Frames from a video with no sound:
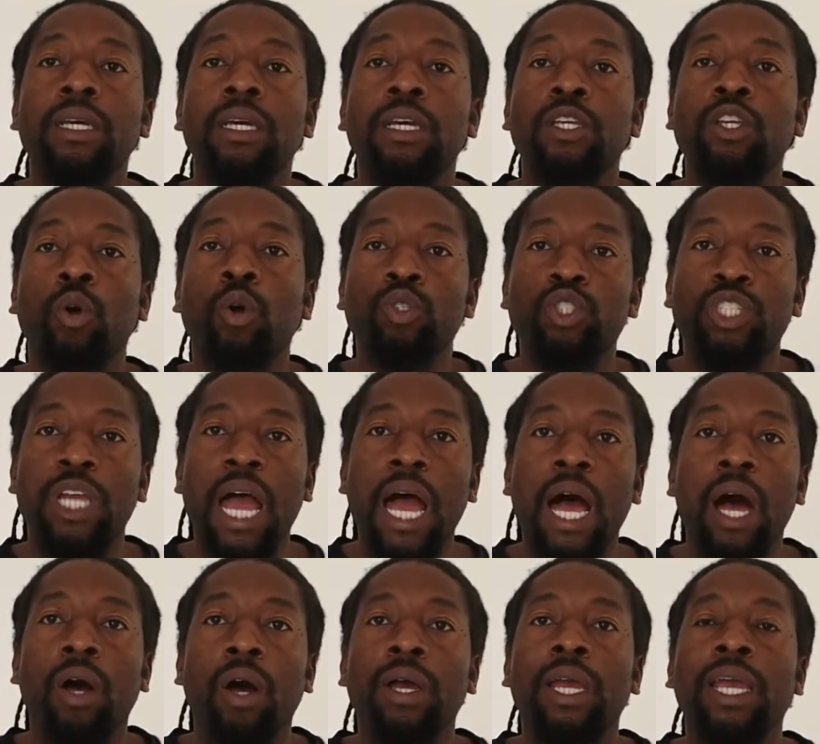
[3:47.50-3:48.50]
your
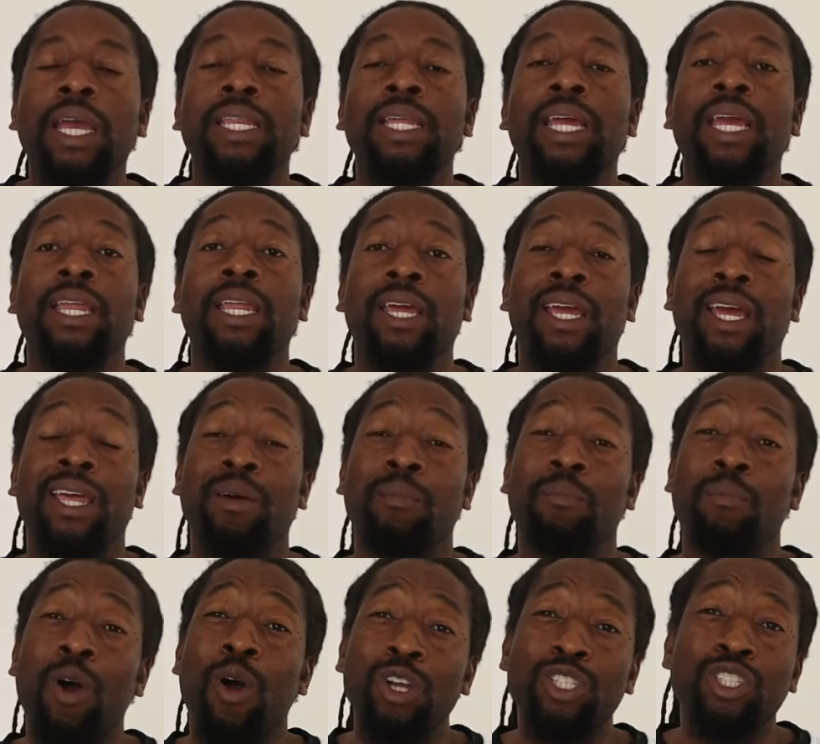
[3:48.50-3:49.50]
child in
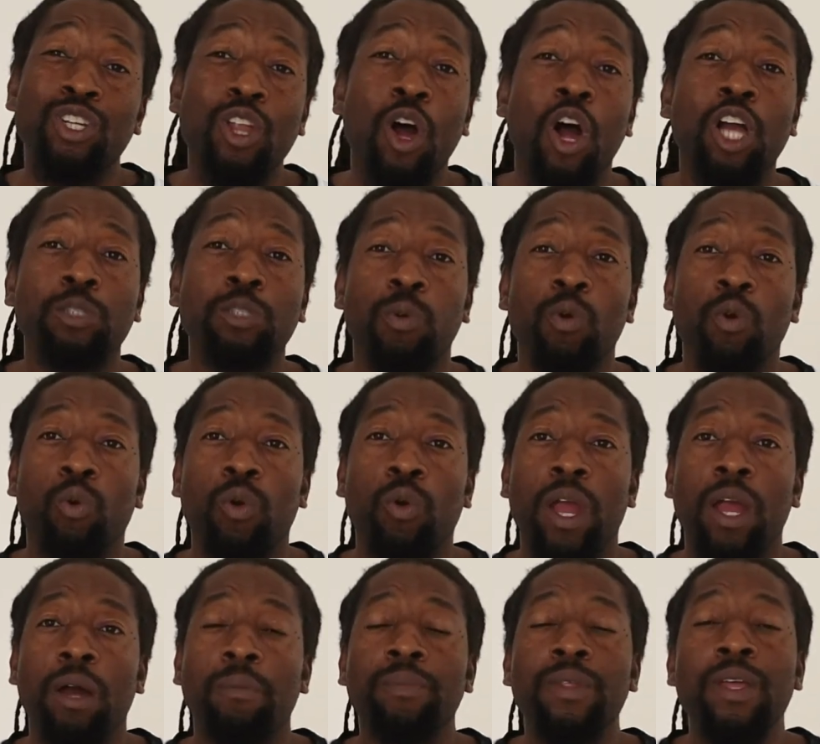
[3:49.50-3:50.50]
a martial arts
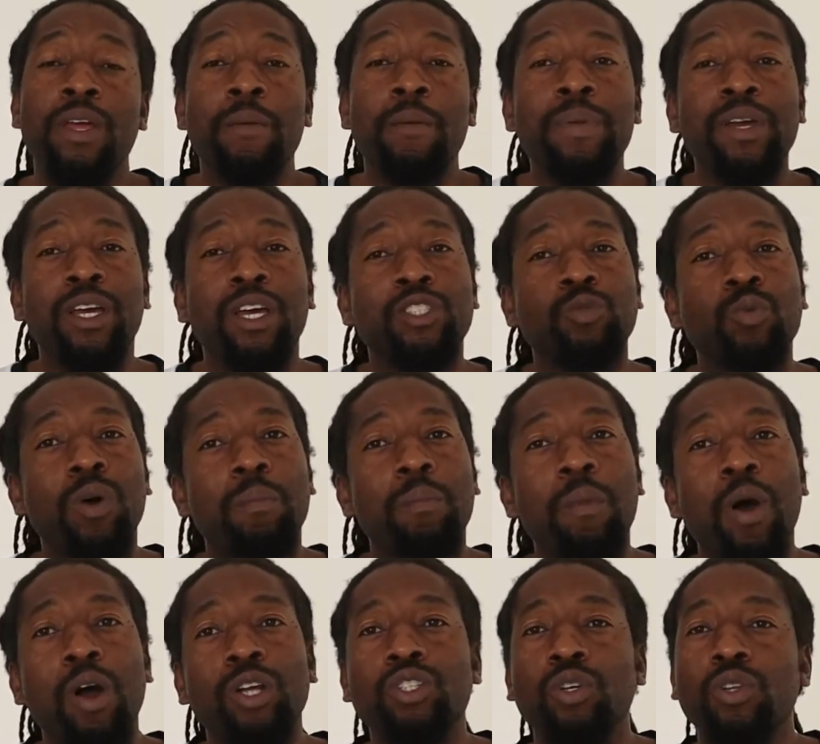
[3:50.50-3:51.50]
program, because what
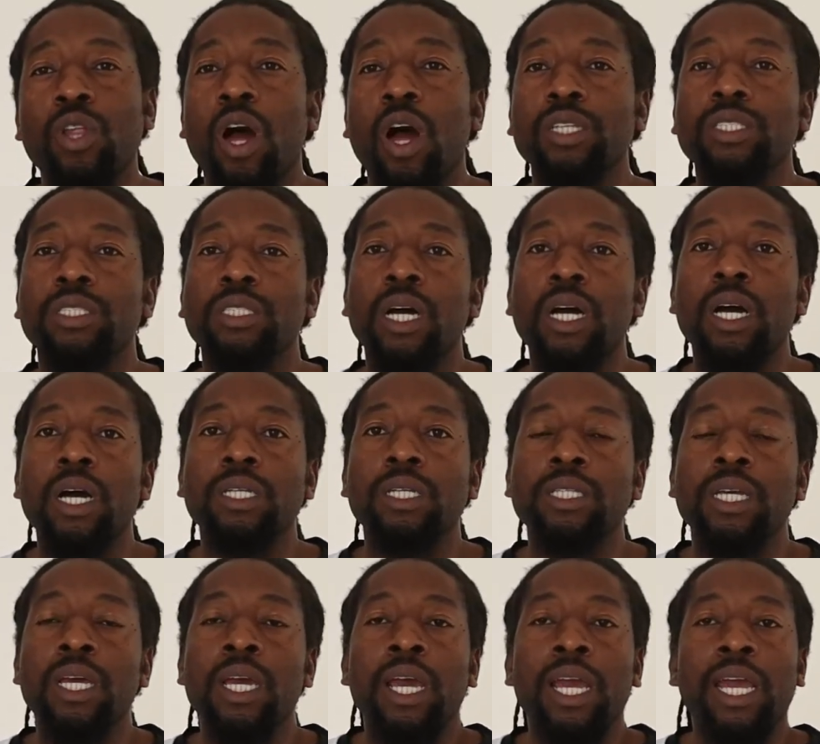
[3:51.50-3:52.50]
martial arts does,
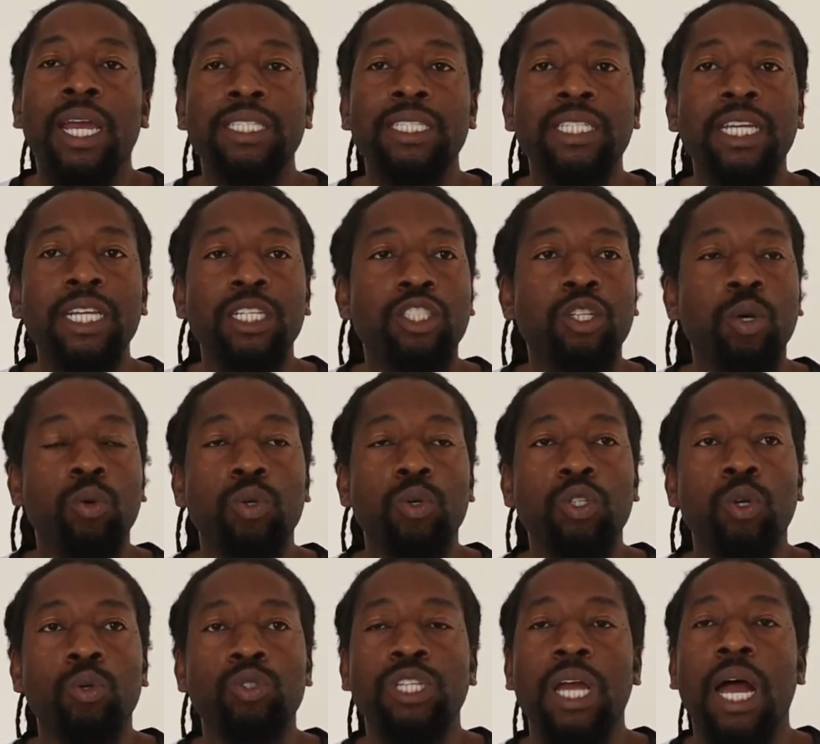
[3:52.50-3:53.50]
it teaches
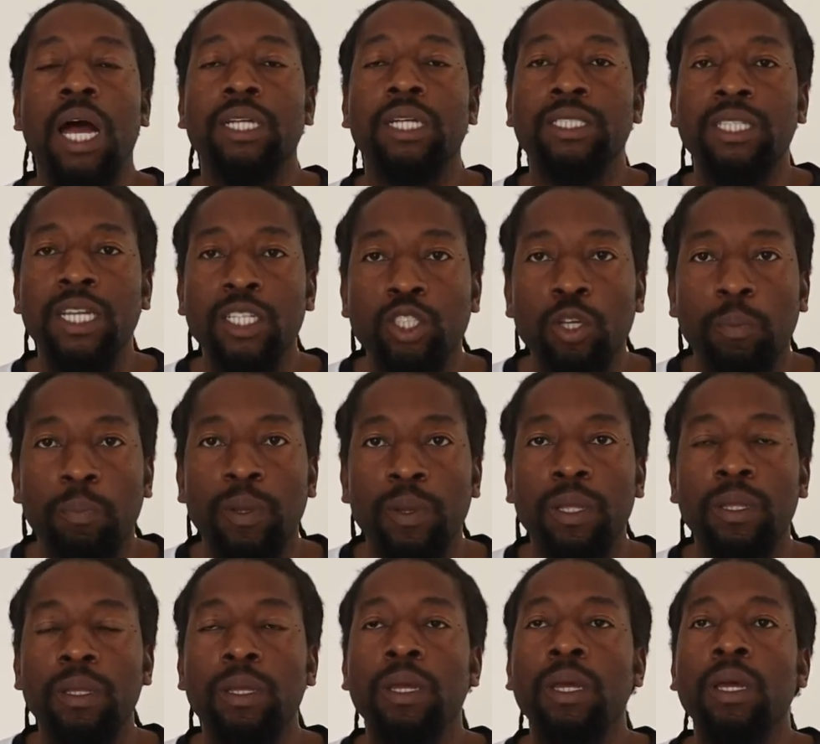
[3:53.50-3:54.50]
your child
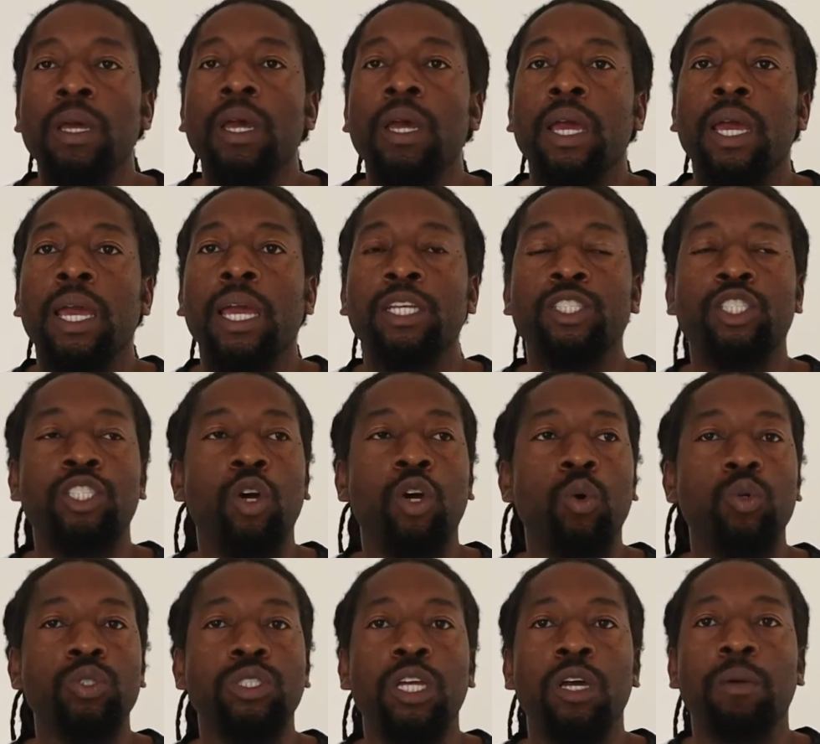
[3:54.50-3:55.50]
discipline, it
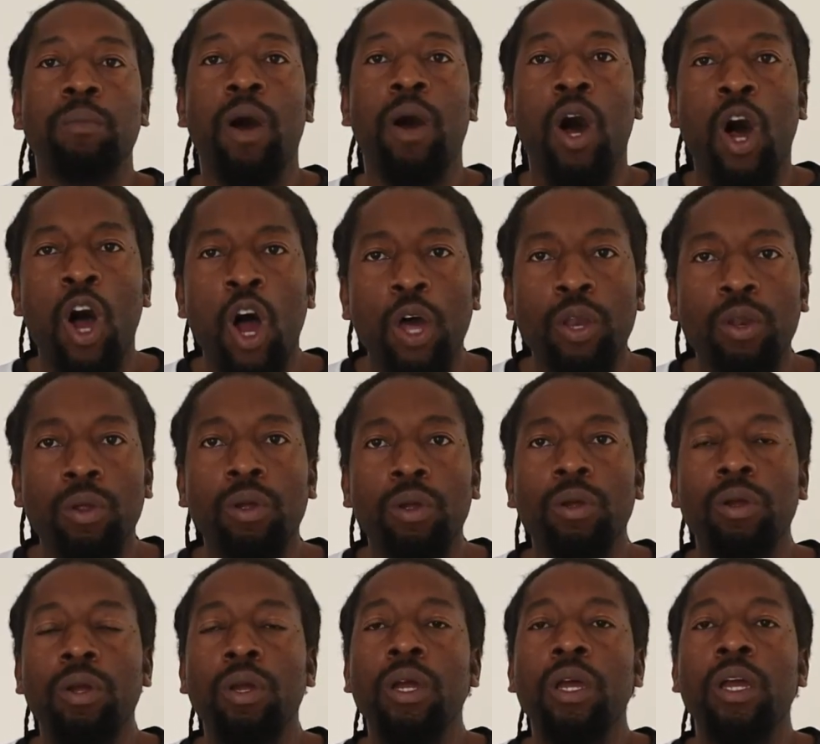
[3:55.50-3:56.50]
shows them honor,
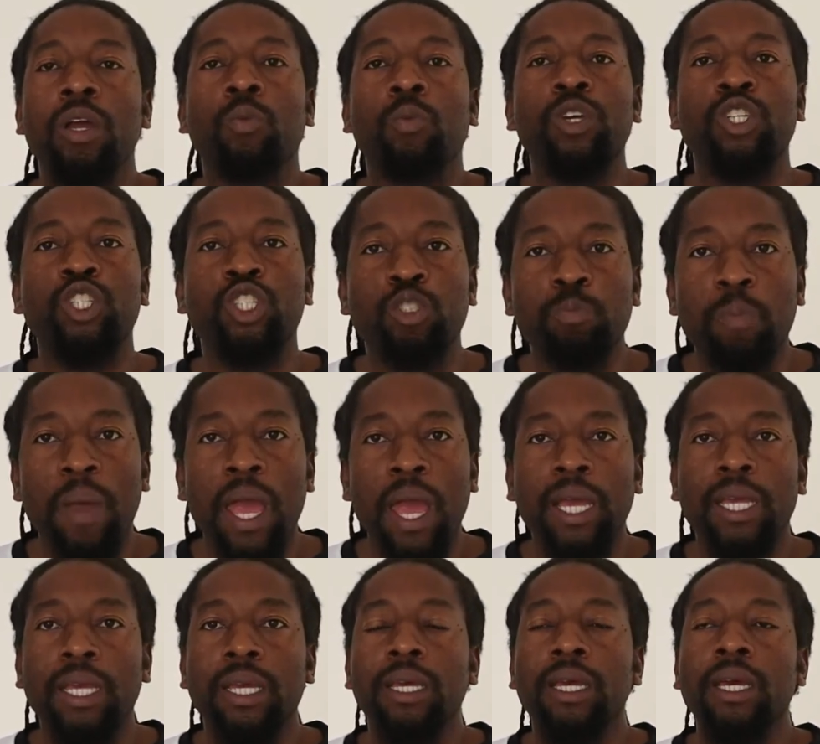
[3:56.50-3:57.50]

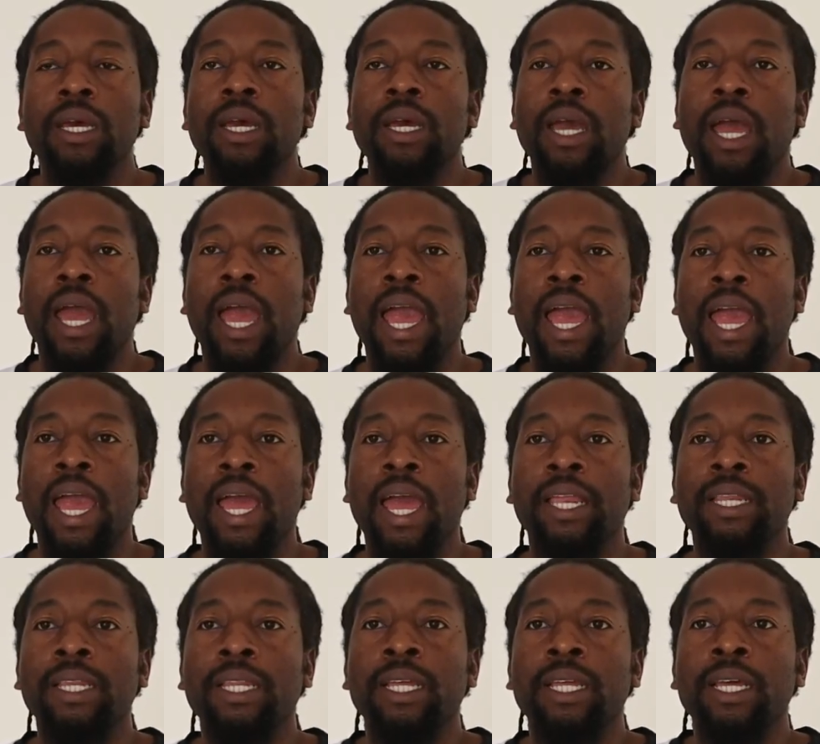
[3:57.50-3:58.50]
respect,
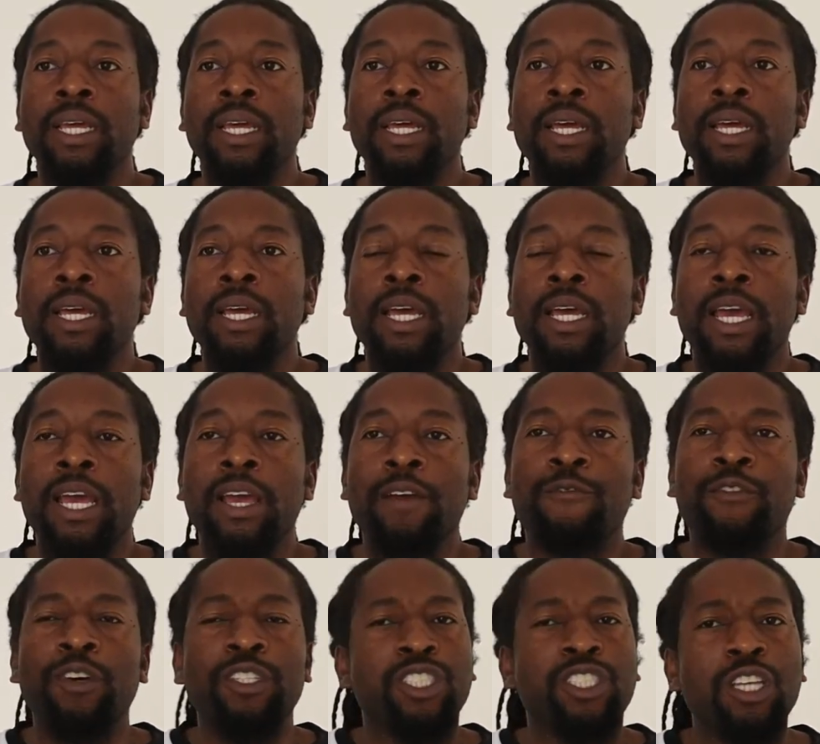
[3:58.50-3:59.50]
and
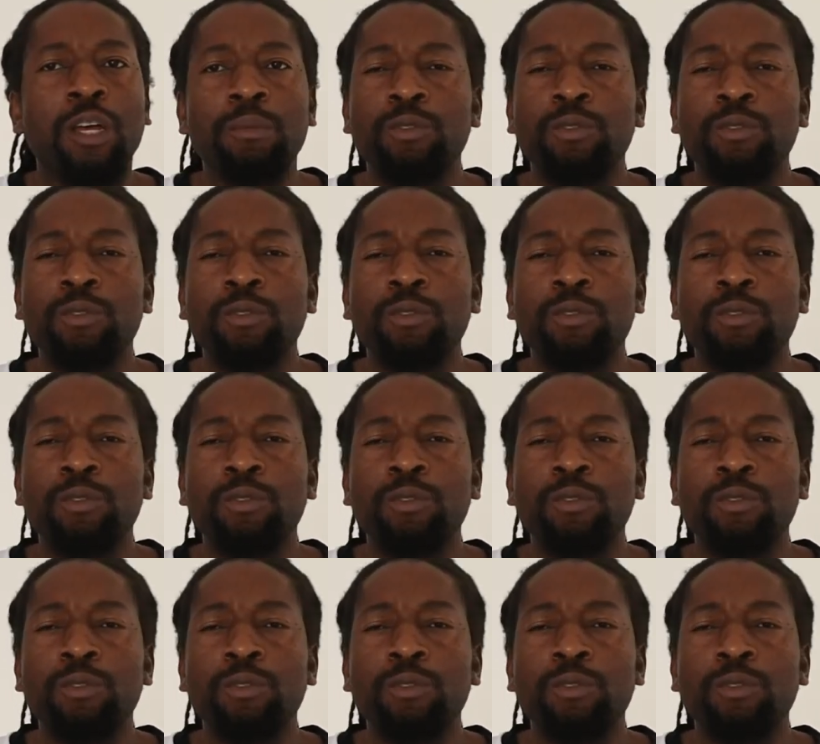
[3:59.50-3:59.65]
for some